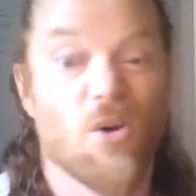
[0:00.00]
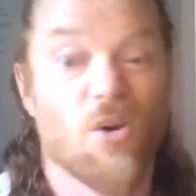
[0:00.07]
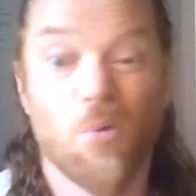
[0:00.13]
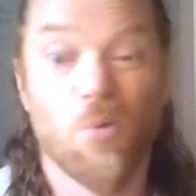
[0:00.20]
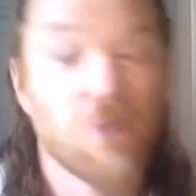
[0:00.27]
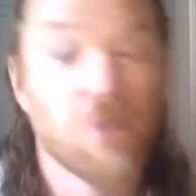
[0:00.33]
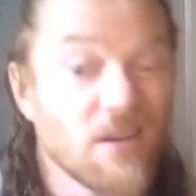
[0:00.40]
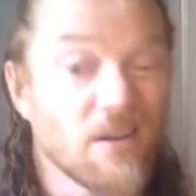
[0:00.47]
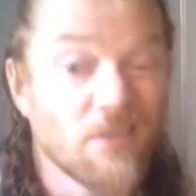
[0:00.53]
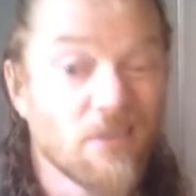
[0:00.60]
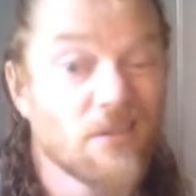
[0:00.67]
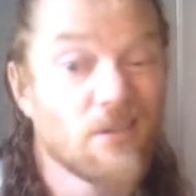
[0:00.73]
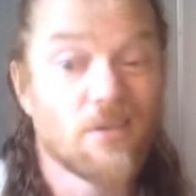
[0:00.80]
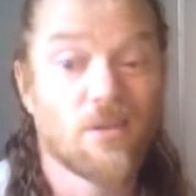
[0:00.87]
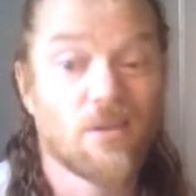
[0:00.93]
opening
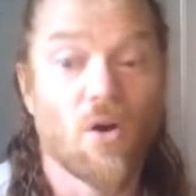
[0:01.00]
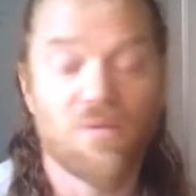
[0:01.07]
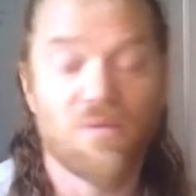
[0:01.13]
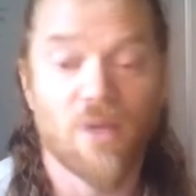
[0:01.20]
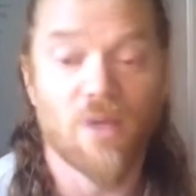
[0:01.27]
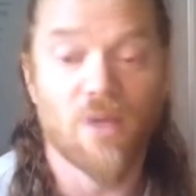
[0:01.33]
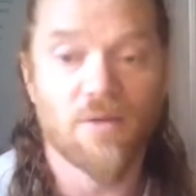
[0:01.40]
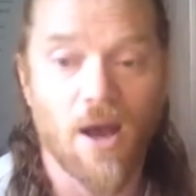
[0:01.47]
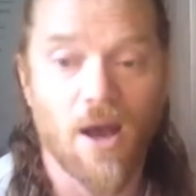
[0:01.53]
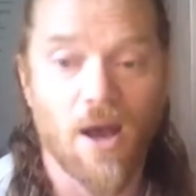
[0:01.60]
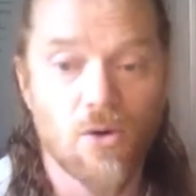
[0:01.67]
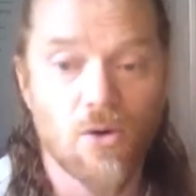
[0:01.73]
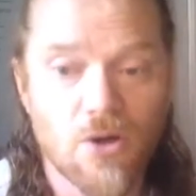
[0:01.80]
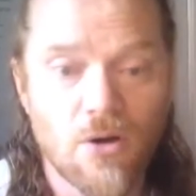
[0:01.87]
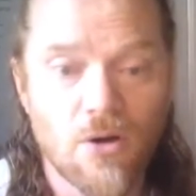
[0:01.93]
of the
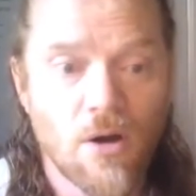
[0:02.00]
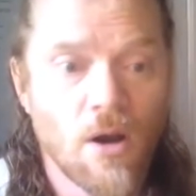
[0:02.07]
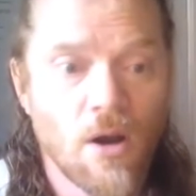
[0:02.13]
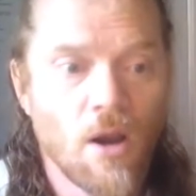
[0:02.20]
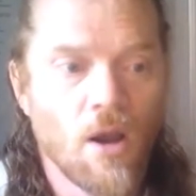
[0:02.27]
Aon year.